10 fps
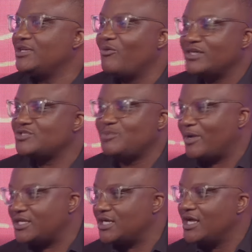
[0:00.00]
he wants to be a
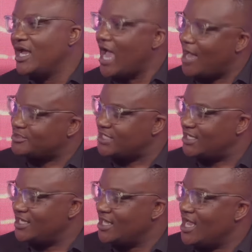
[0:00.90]
manager. I'm
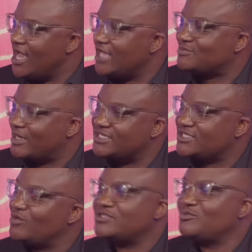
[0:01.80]
saying as much as
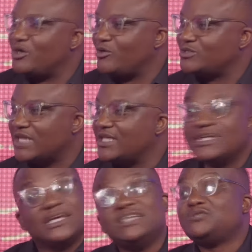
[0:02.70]
he wants to be a coach, I think
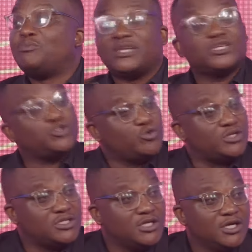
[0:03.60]
he's better
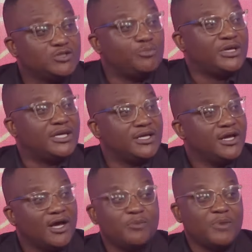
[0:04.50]
suited to being
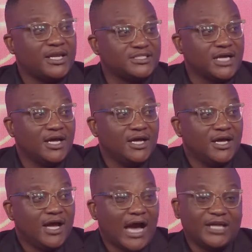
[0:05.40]
a manager.
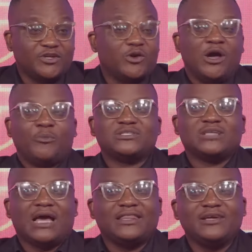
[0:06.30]
I don't know. Because
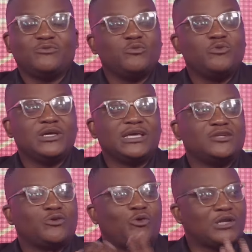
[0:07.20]
I think we
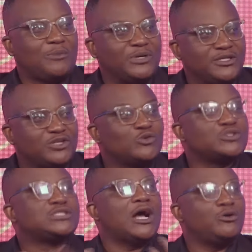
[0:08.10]
get caught up in the
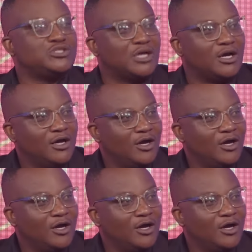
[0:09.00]
nostalgia